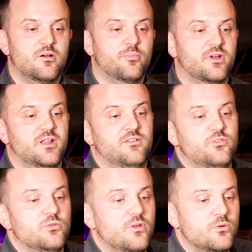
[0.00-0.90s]
But if
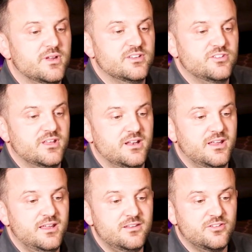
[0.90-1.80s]
you notice, it
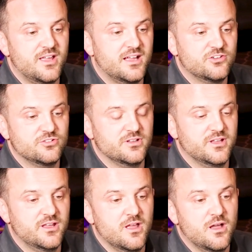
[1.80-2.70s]
is
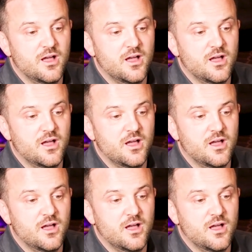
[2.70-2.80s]
actually